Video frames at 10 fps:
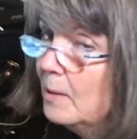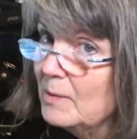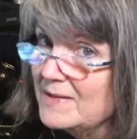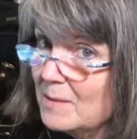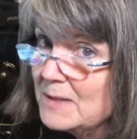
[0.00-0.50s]

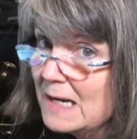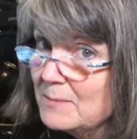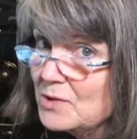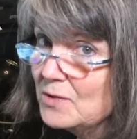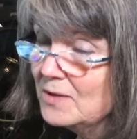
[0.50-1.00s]
but
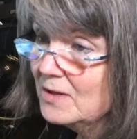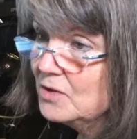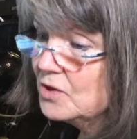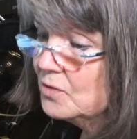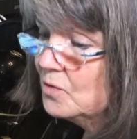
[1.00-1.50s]
sometimes you
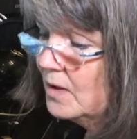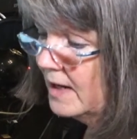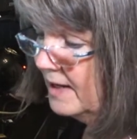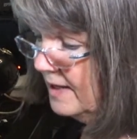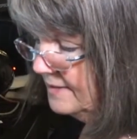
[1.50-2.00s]
do
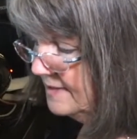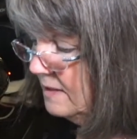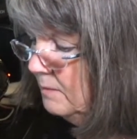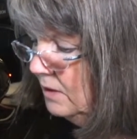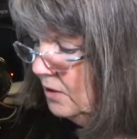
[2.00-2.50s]
a
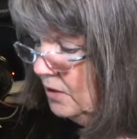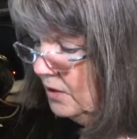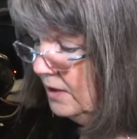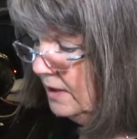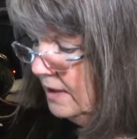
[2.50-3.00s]
similar